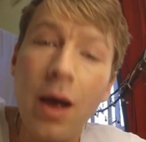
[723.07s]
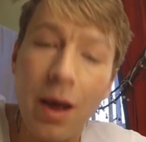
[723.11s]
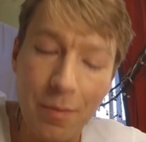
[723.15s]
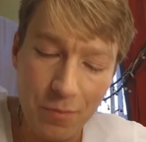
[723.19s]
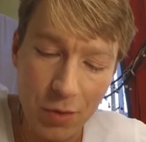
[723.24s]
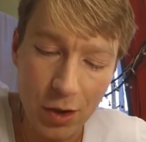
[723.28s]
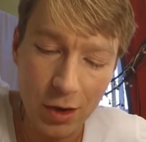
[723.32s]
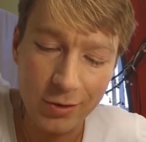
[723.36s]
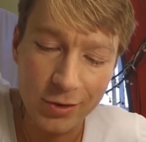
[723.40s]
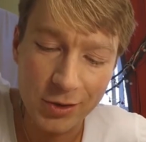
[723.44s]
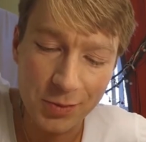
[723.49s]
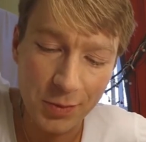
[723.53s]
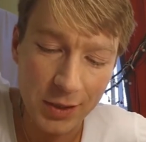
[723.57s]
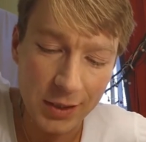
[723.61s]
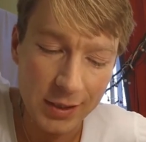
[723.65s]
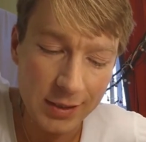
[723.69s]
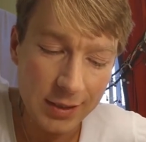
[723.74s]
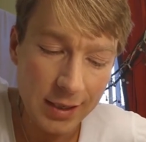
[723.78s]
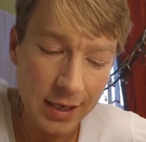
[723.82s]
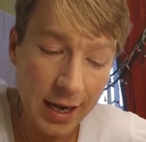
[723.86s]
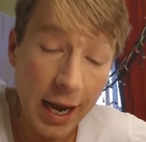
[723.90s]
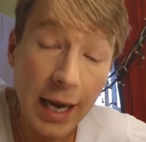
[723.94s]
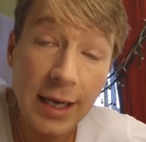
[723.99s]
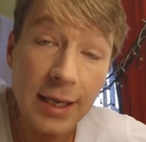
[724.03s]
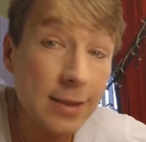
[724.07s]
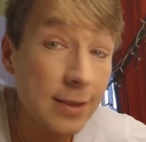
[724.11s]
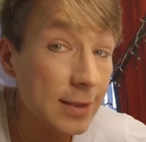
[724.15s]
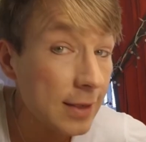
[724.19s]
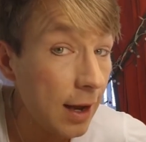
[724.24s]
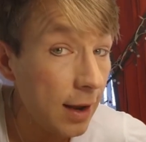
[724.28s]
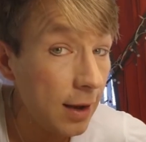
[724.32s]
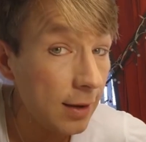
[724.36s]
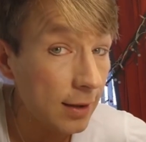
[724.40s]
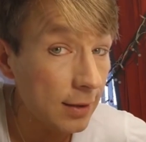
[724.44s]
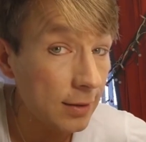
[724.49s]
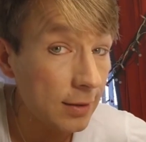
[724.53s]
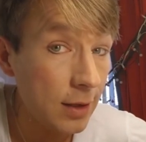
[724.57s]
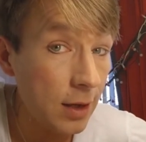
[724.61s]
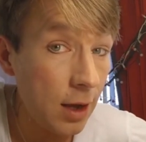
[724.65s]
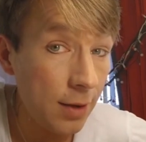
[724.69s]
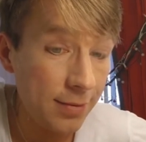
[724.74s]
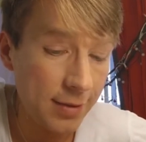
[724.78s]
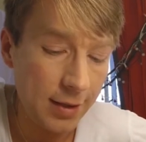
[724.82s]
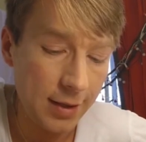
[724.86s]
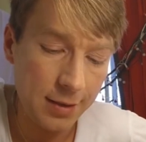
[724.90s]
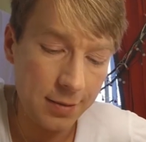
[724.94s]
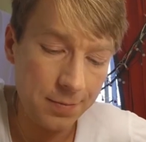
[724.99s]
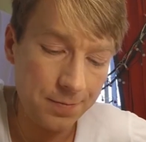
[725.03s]
amusement and saying
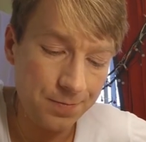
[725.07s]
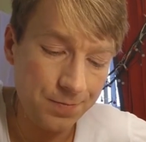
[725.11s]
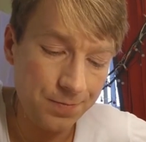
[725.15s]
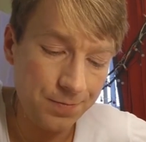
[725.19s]
nothing.